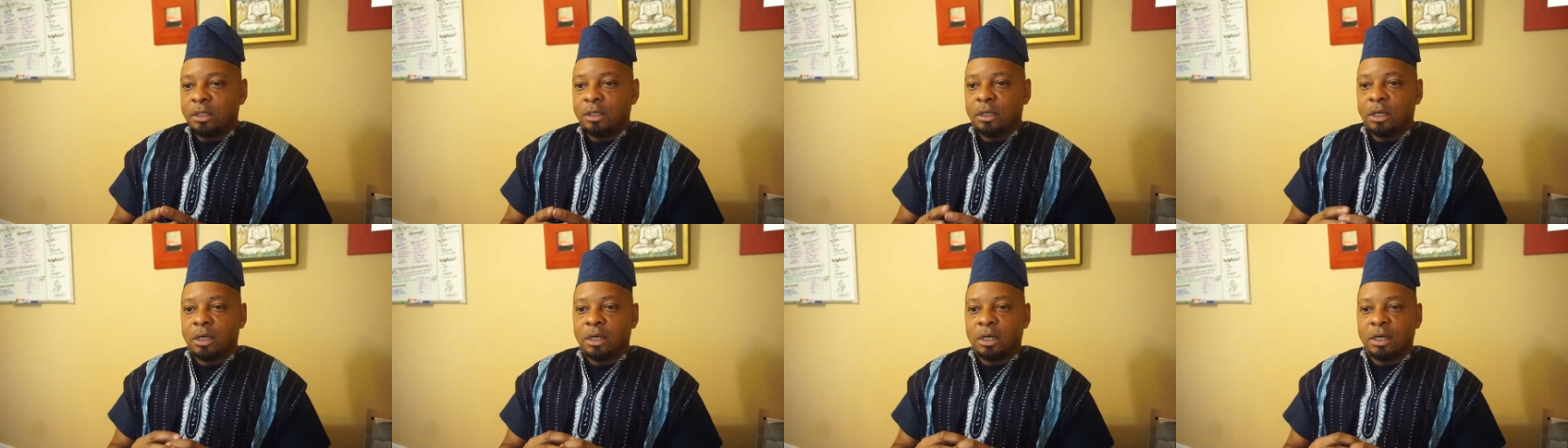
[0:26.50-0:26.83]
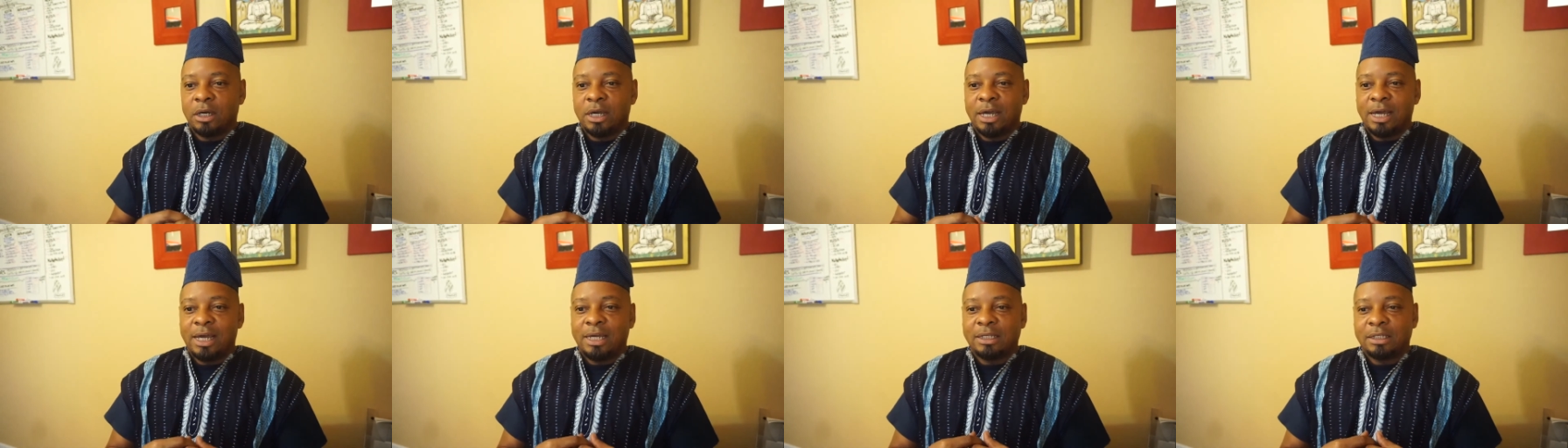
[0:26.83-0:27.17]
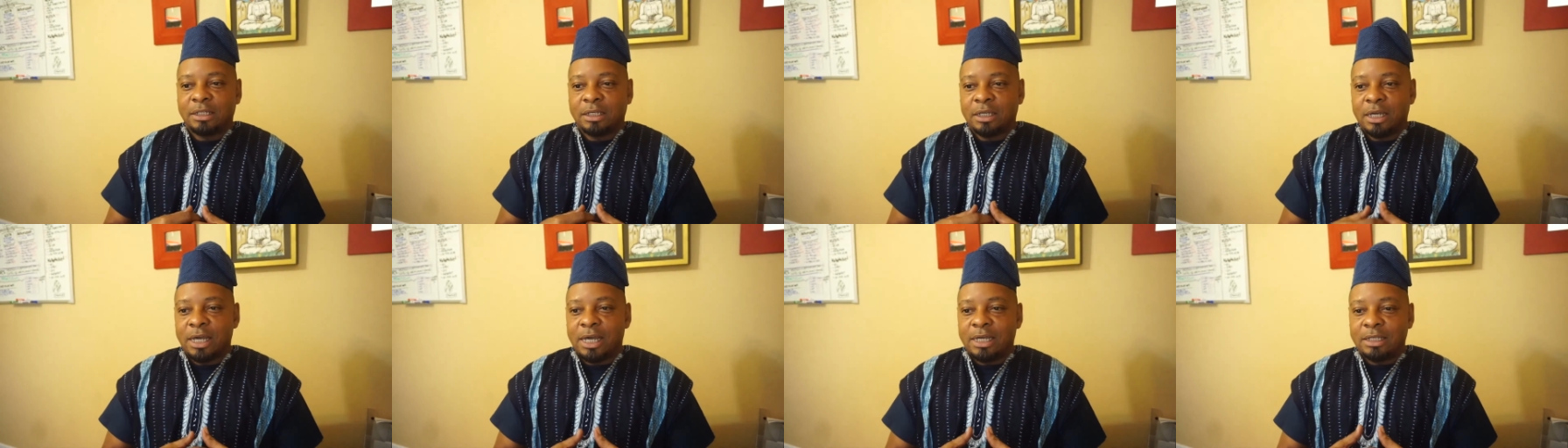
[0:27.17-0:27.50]
Uh, as
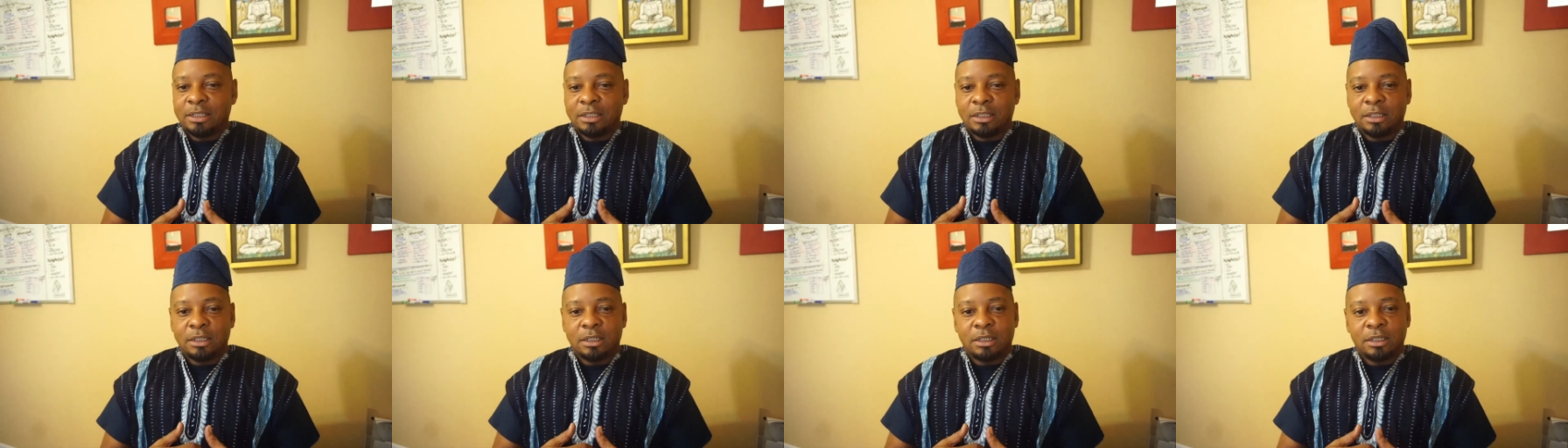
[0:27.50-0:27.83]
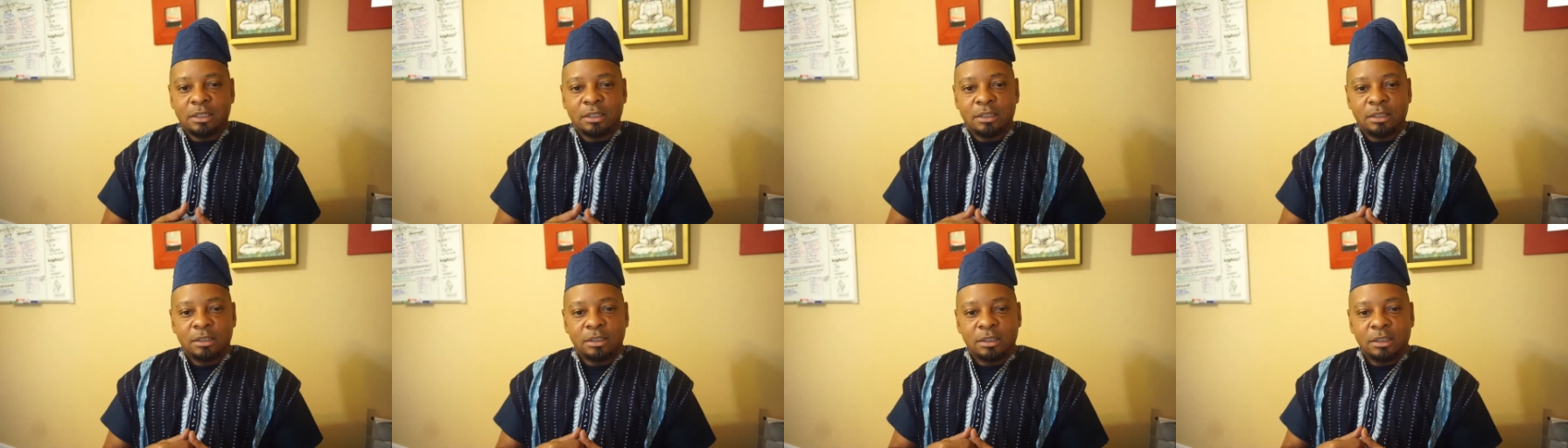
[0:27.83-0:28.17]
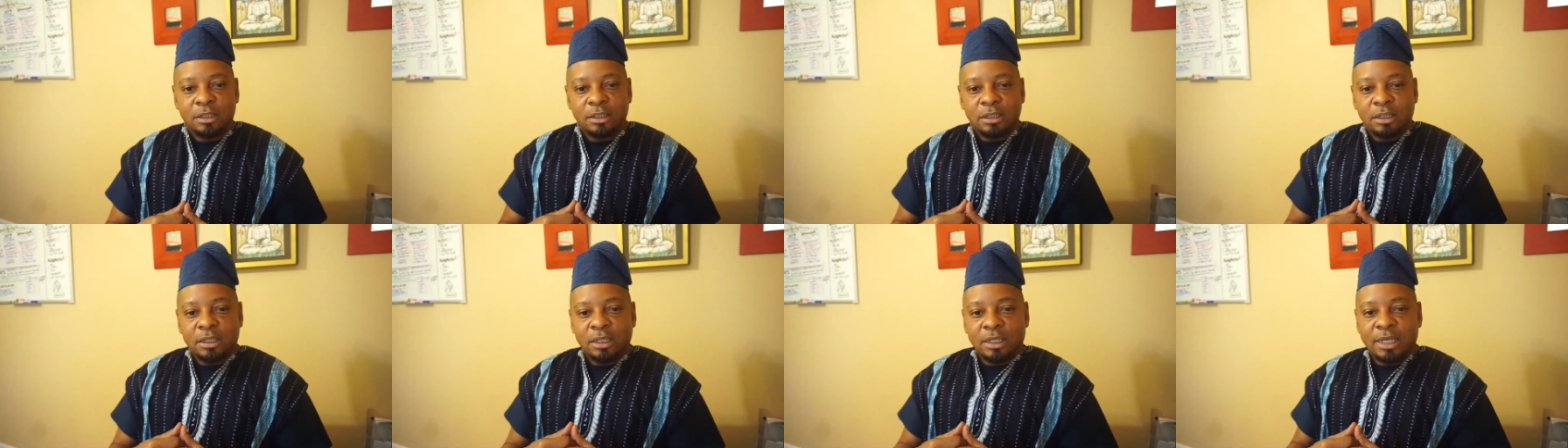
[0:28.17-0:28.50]
a as a
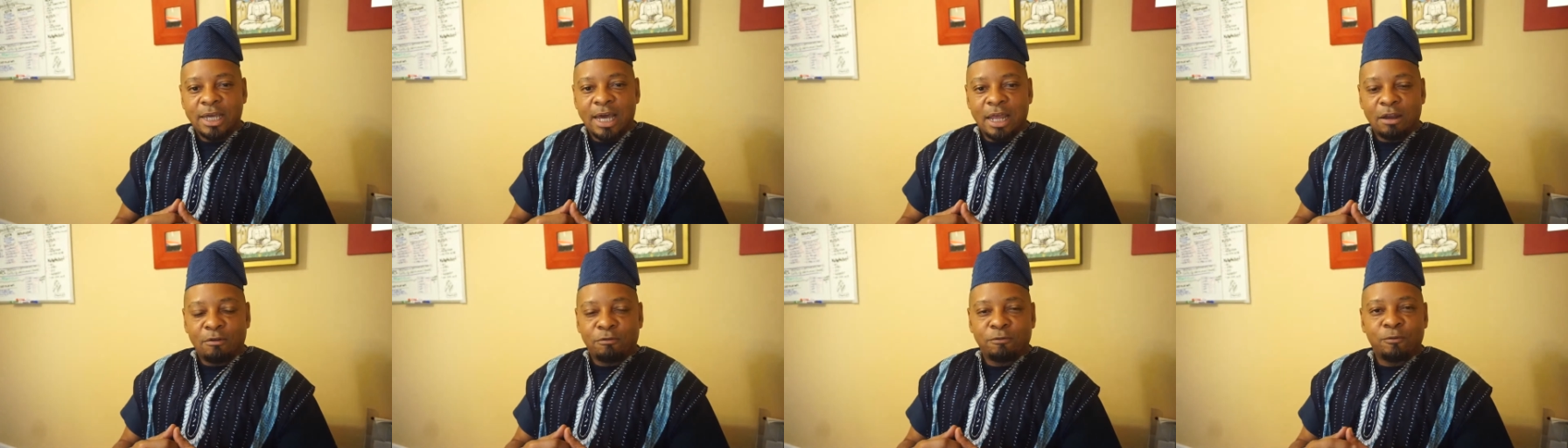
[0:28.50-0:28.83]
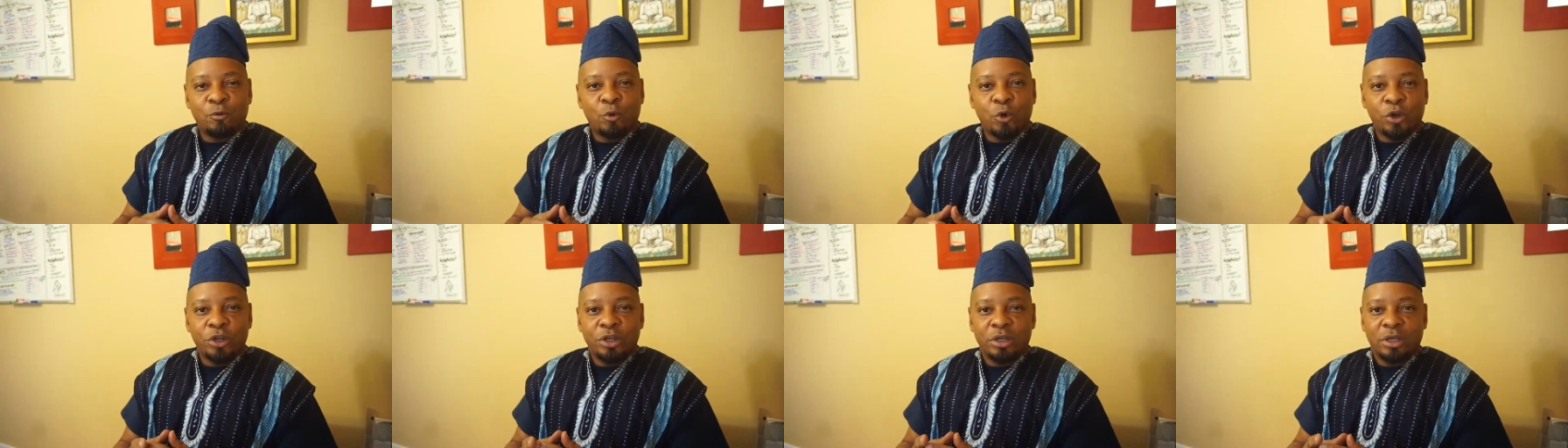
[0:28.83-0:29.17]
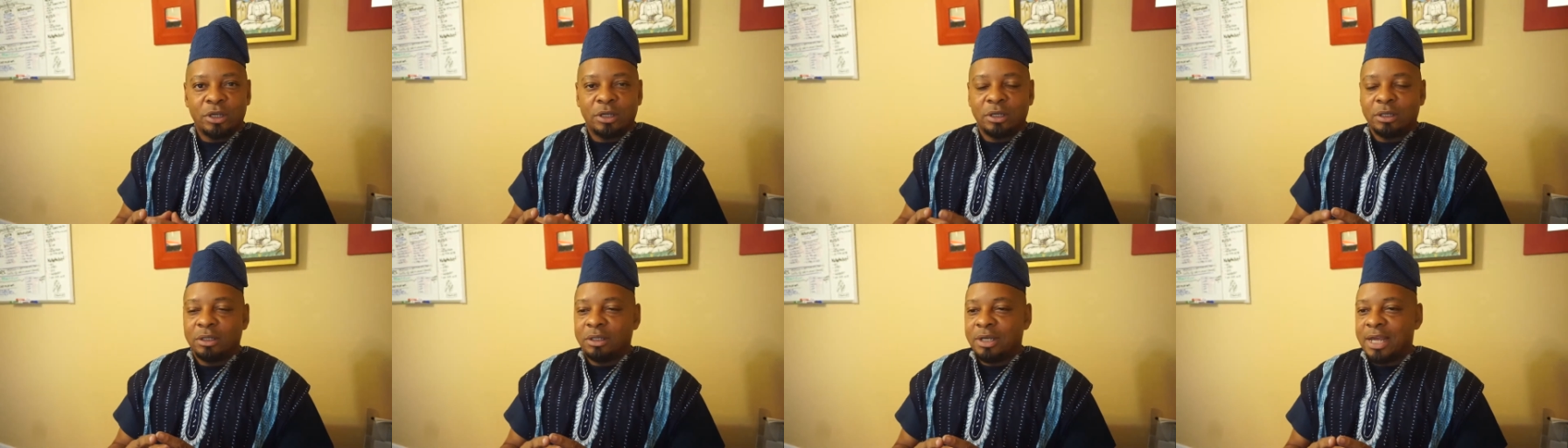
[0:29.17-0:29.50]

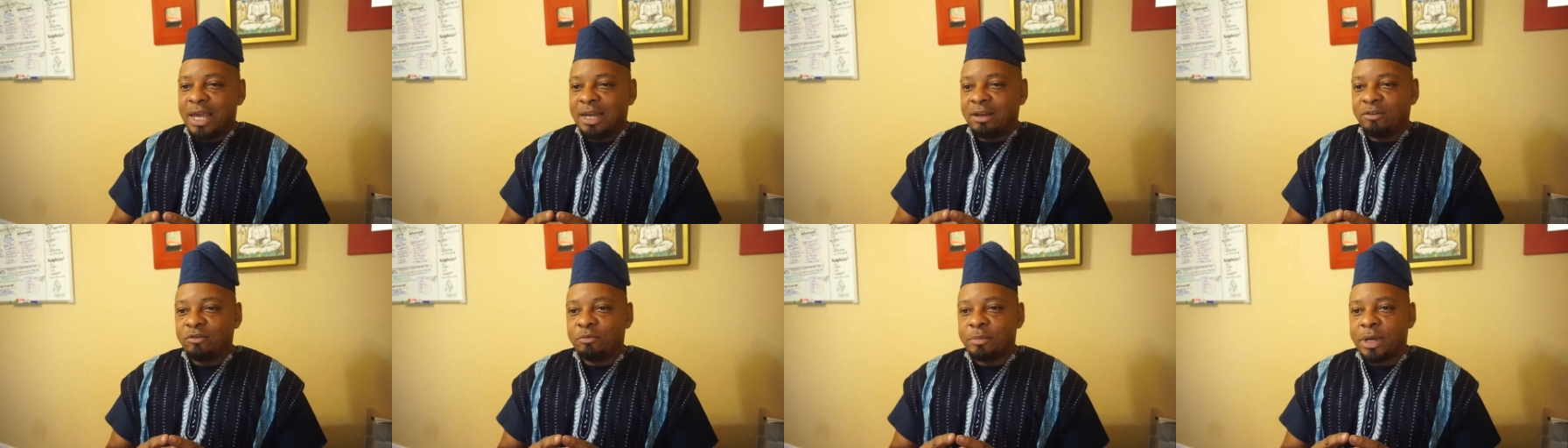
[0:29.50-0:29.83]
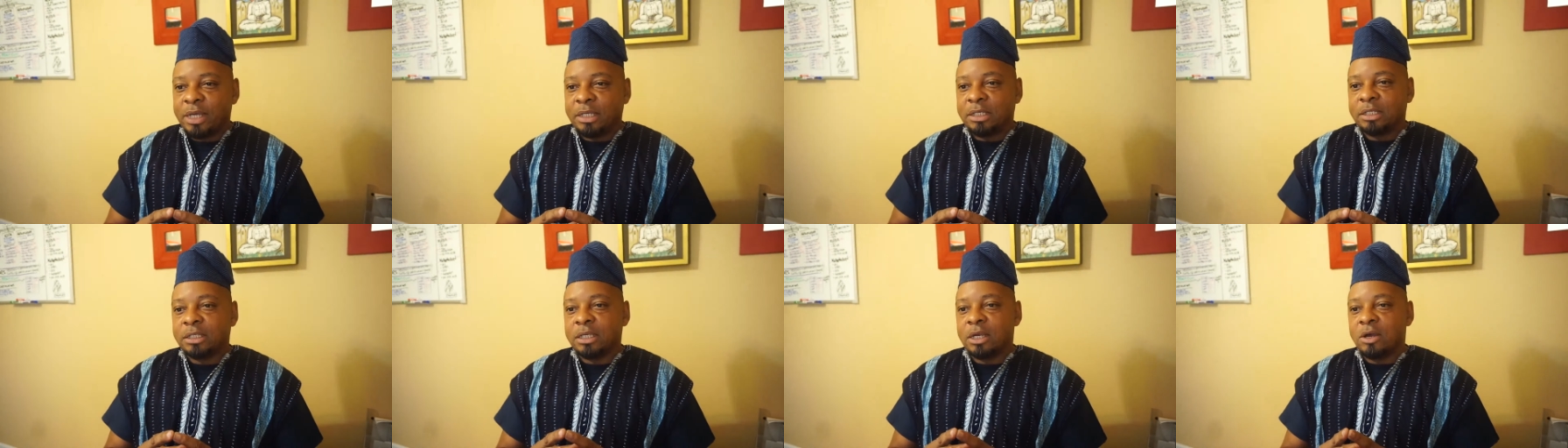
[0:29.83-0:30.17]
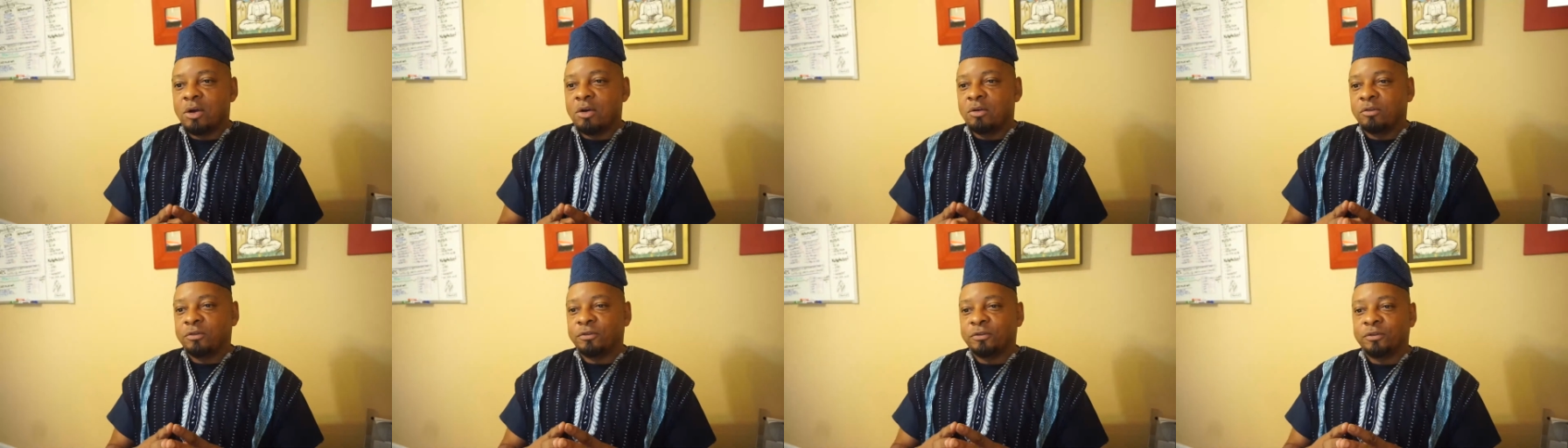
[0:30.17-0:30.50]
California native
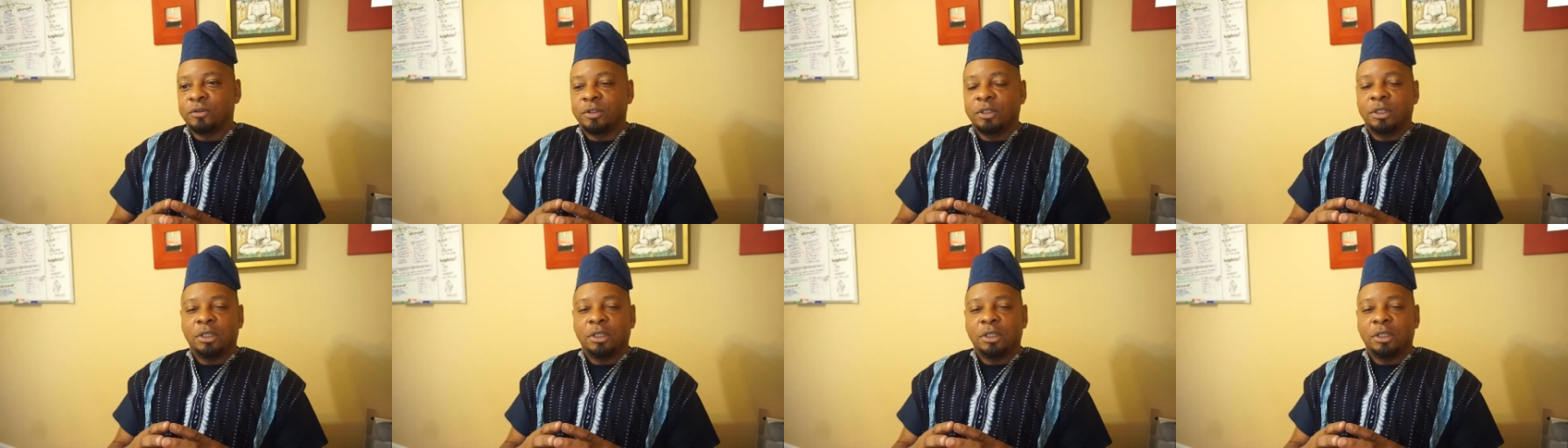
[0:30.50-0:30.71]
myself,